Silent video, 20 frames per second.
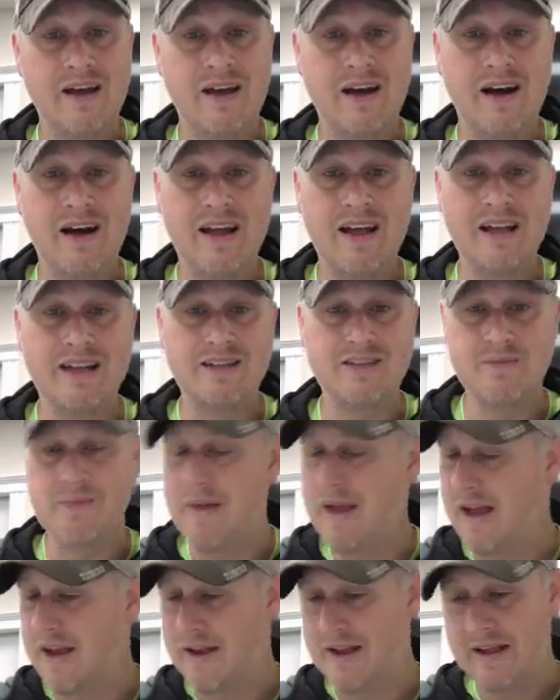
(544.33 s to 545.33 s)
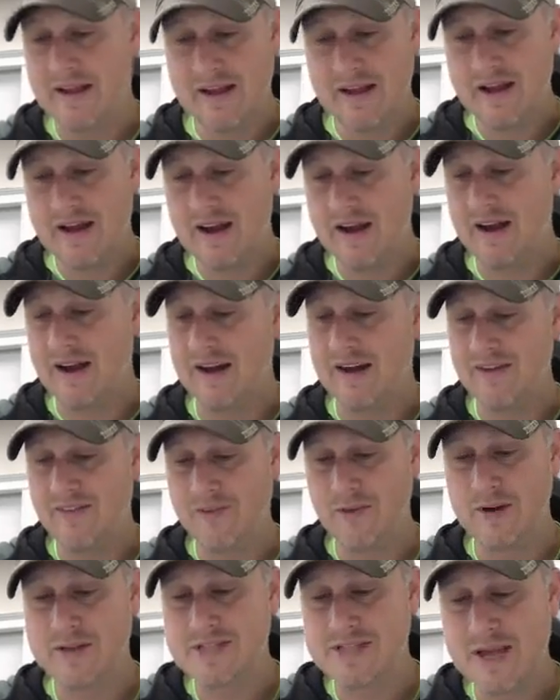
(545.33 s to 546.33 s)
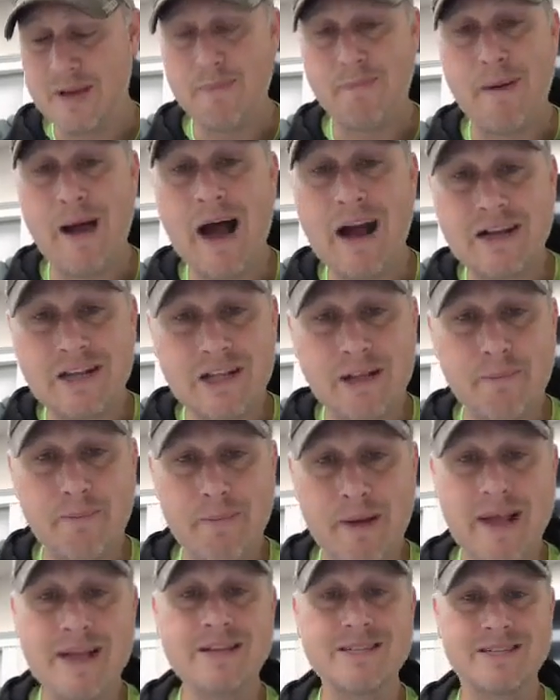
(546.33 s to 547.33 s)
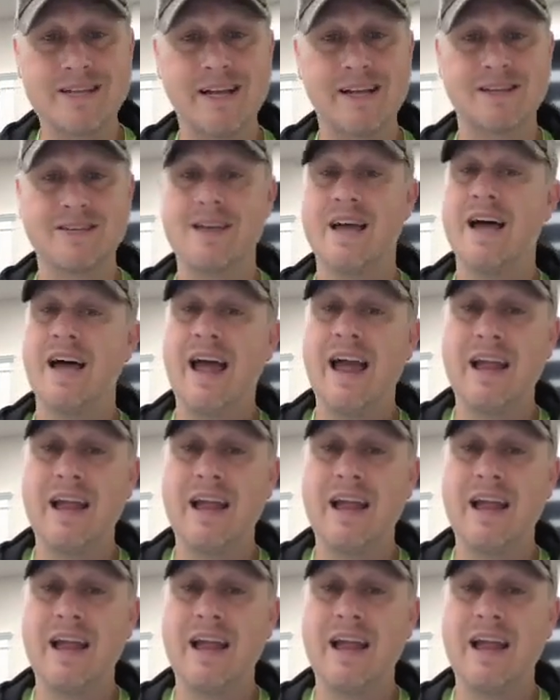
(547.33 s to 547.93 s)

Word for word: uh, and man uh, let's get back to the basics